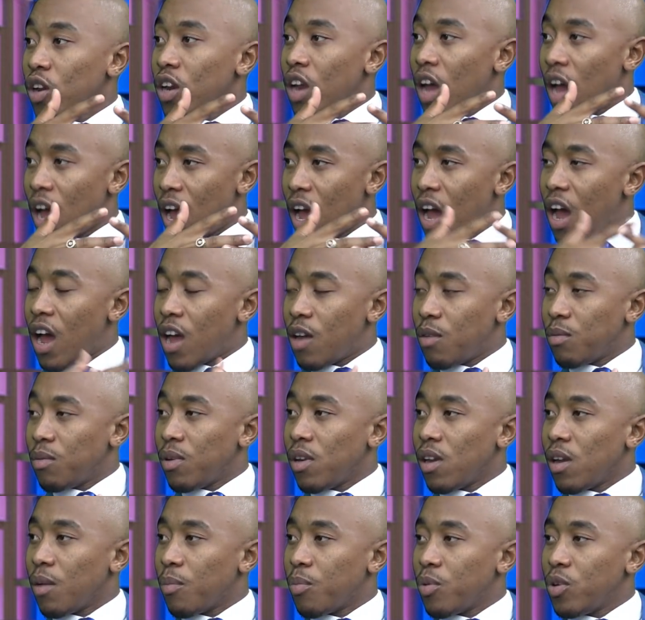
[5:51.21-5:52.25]
I
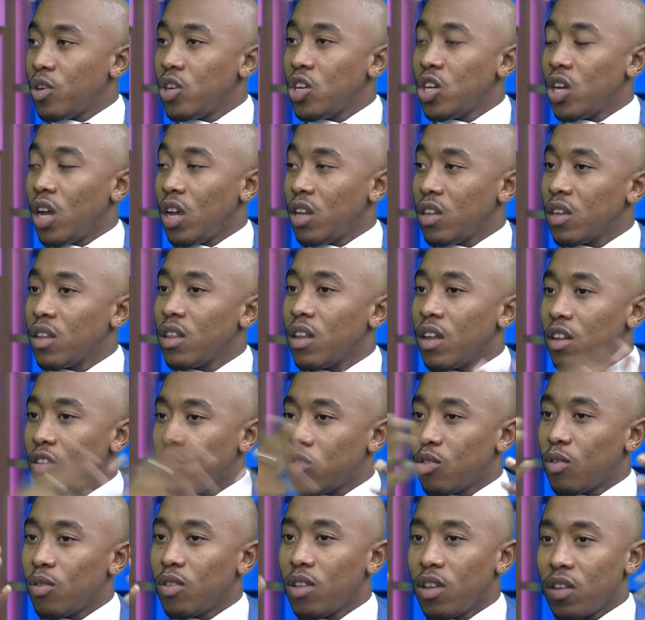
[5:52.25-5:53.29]
really appreciated that.
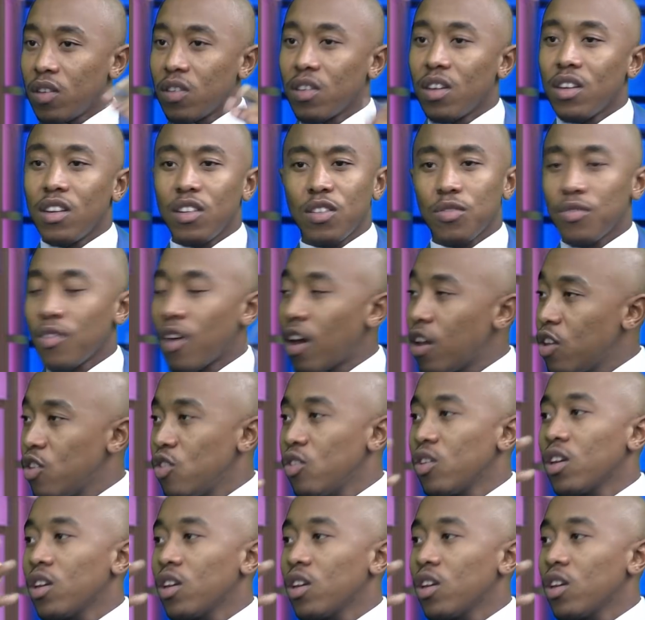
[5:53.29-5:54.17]
So they said it's fine,